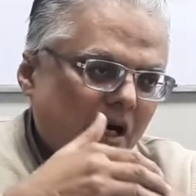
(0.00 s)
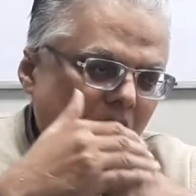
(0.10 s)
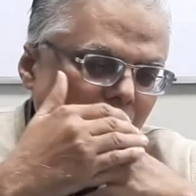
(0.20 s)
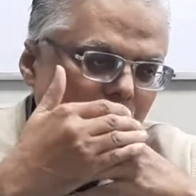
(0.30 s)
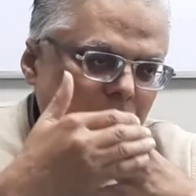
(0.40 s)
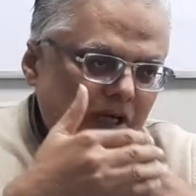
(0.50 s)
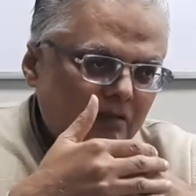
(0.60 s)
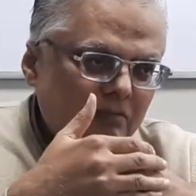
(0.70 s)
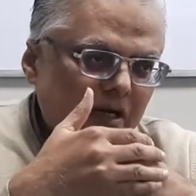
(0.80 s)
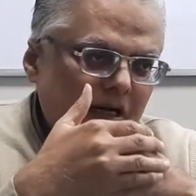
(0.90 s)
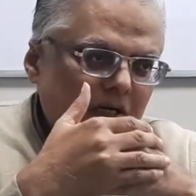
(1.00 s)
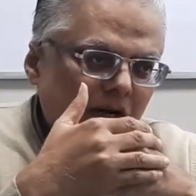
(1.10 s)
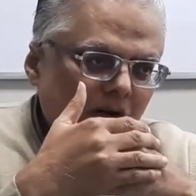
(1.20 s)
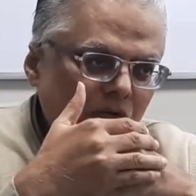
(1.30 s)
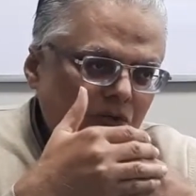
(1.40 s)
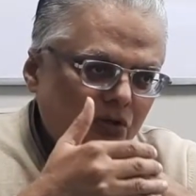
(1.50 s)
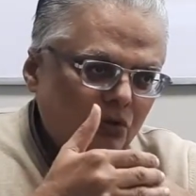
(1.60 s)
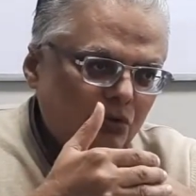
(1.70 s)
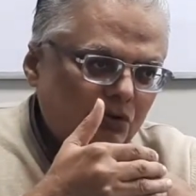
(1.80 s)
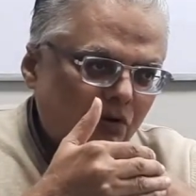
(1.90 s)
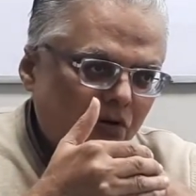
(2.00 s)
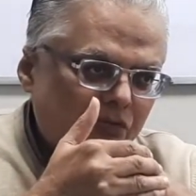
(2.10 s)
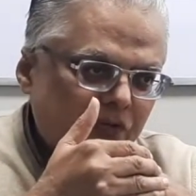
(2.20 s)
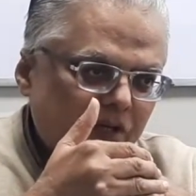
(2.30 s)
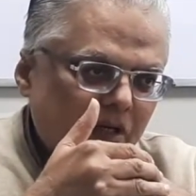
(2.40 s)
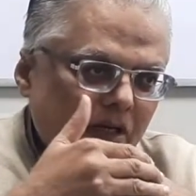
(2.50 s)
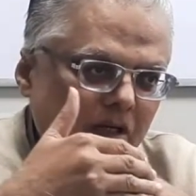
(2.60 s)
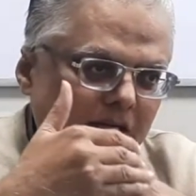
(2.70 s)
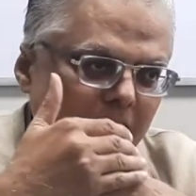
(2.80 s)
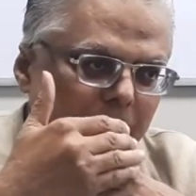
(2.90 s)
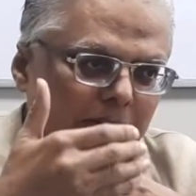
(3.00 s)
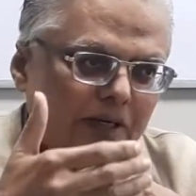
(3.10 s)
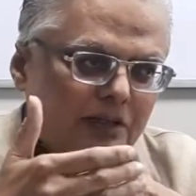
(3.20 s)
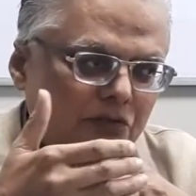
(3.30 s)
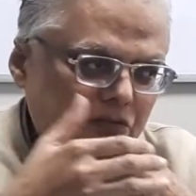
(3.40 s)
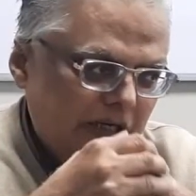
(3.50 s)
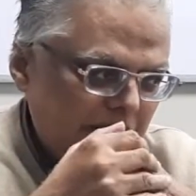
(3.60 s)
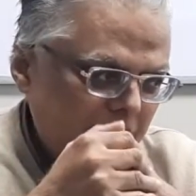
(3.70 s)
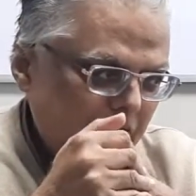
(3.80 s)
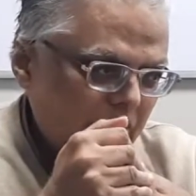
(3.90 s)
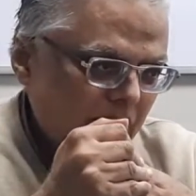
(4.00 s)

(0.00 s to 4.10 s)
outcome and outgrowth of capitalist society.